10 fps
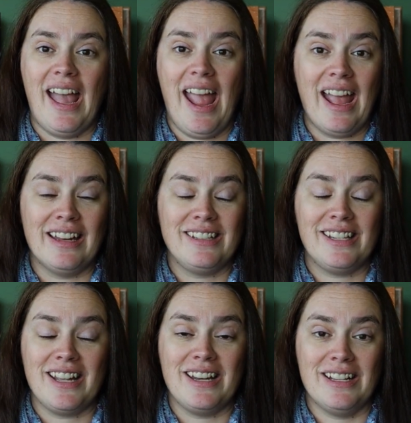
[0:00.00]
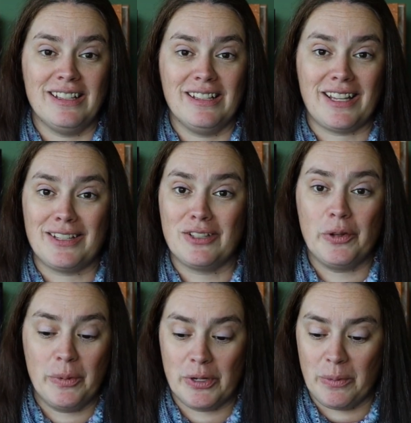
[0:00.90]
and it is
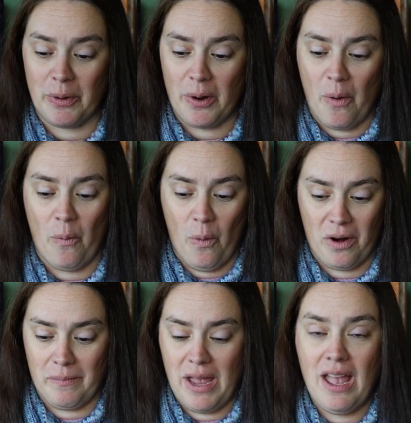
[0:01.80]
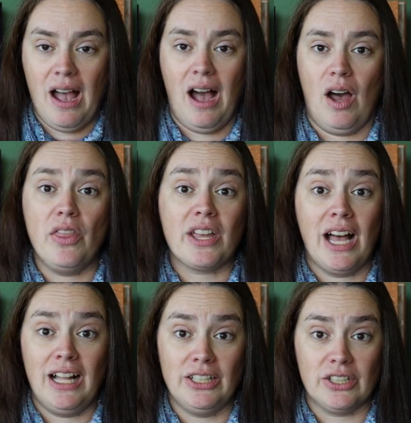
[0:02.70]
super duper warm. And the
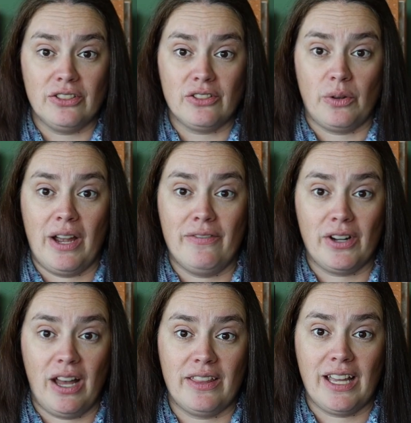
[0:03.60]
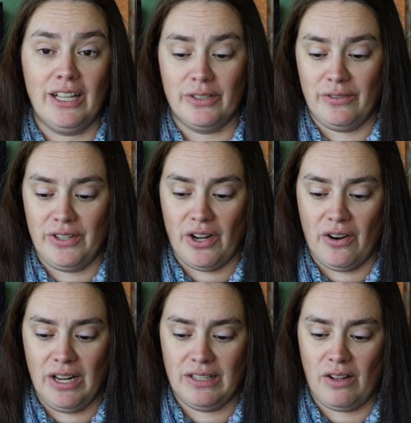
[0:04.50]
color, sorry, I forgot the color of the
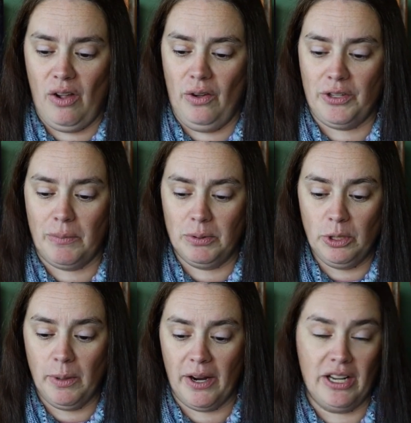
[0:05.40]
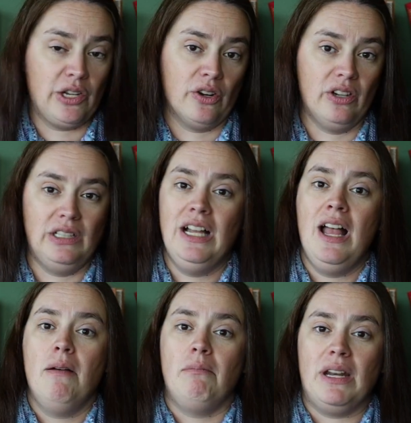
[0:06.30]
yarn is called Blueberry Girl,
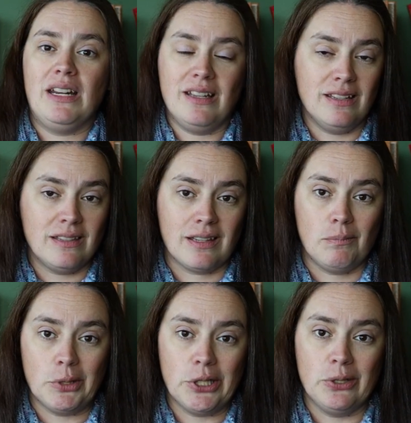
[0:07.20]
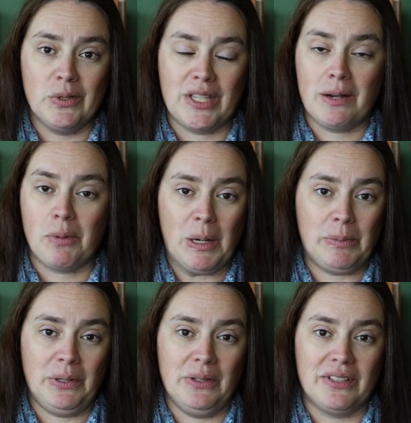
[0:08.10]
but it is blues and
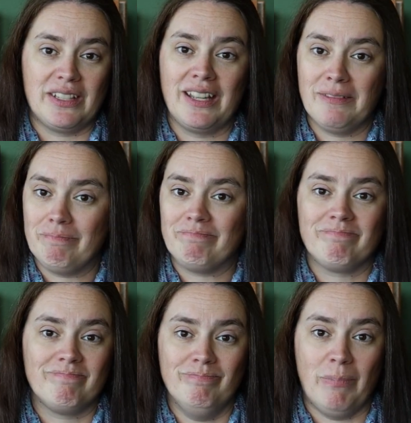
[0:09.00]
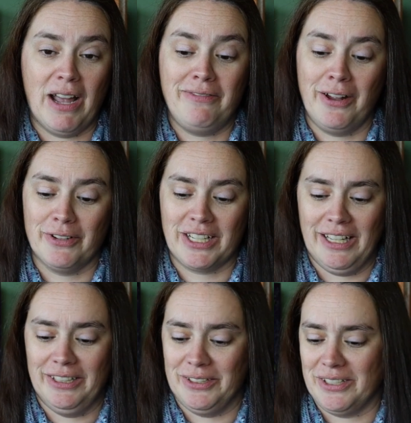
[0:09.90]
purples, my favorite
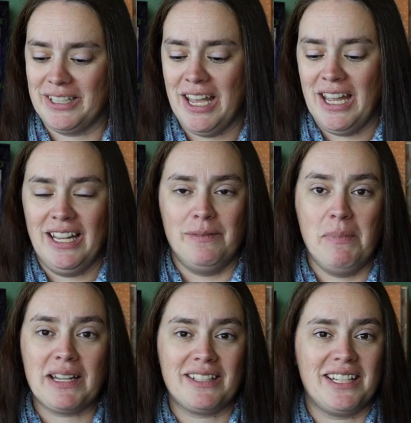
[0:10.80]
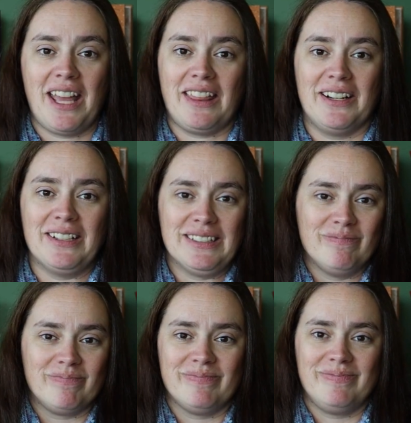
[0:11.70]
colors, mixed together.
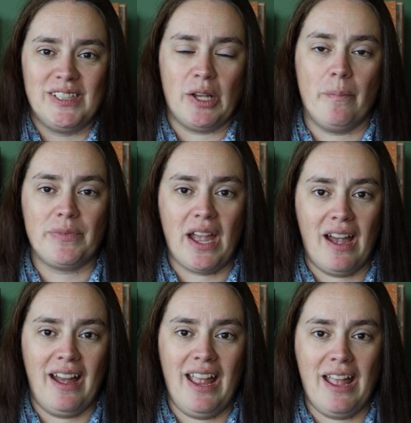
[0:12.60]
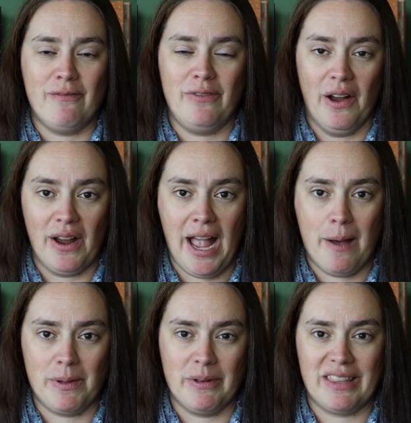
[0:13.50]
So I am very
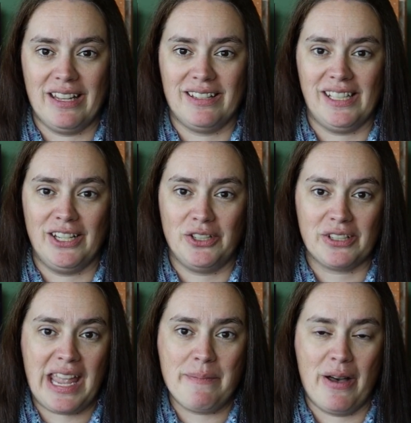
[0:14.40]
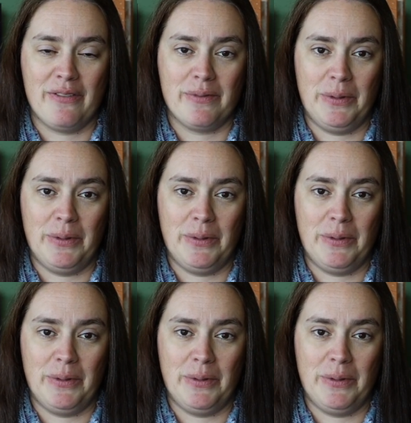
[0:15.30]
happy with this. It just came off the